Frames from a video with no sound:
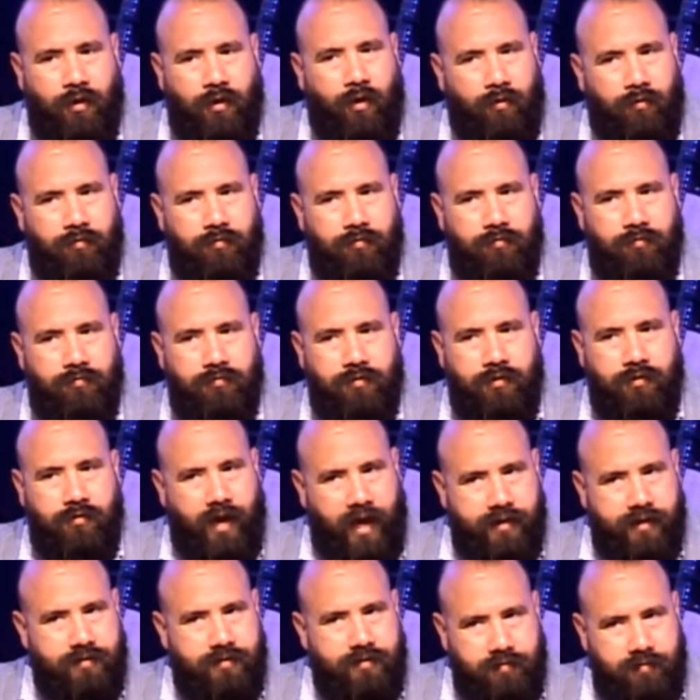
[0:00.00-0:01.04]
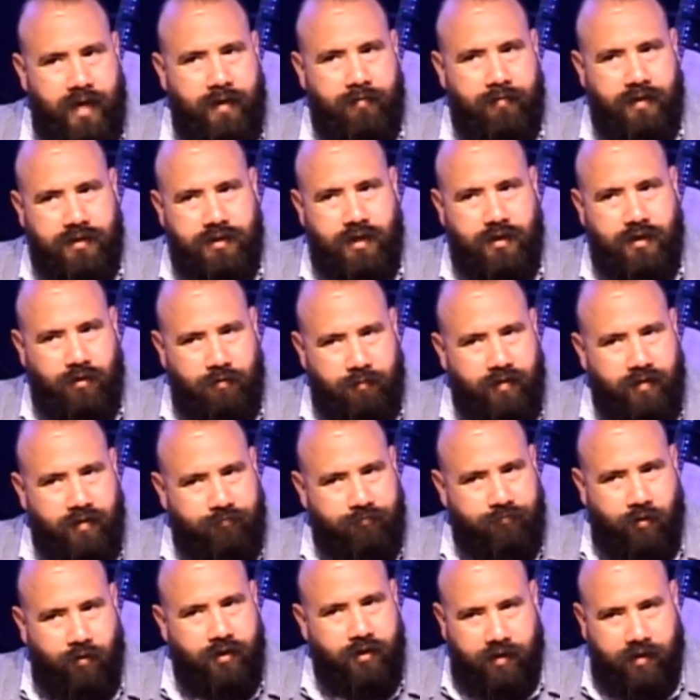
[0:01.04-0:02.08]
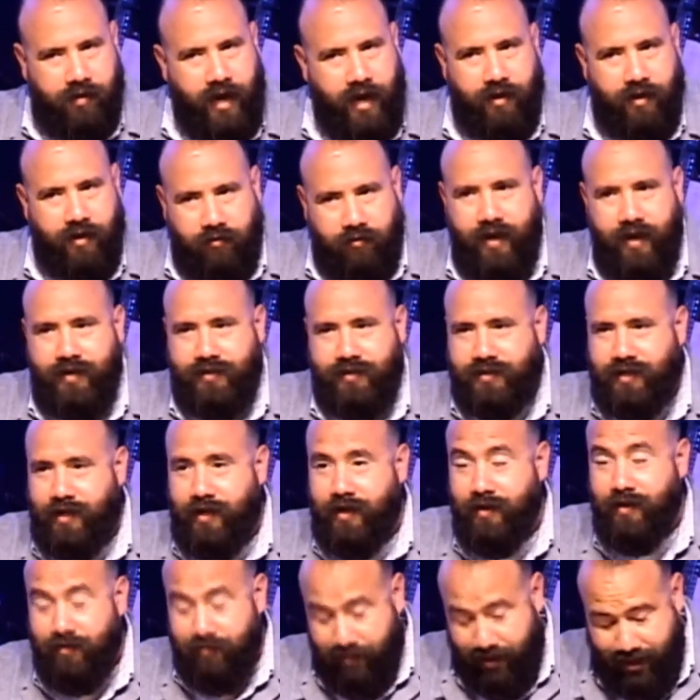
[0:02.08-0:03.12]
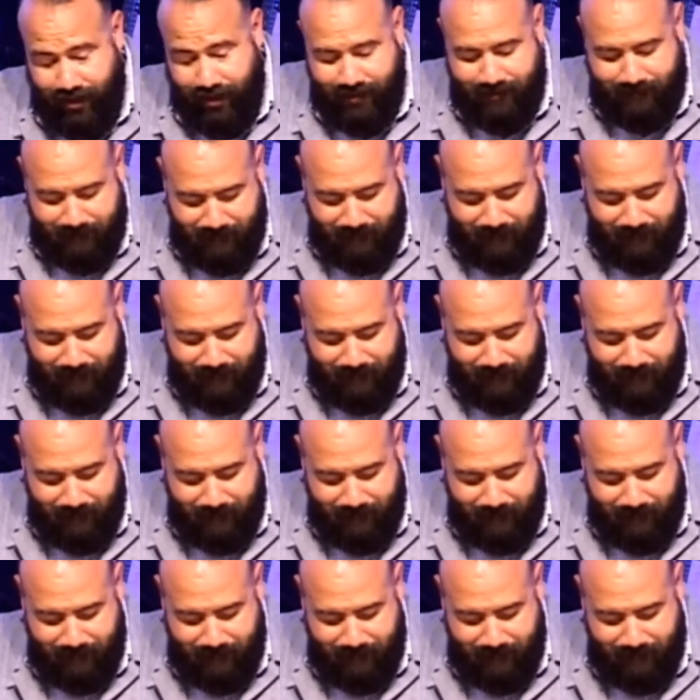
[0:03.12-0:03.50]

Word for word: know, you had some demons in you before. You're kind of crazy, right?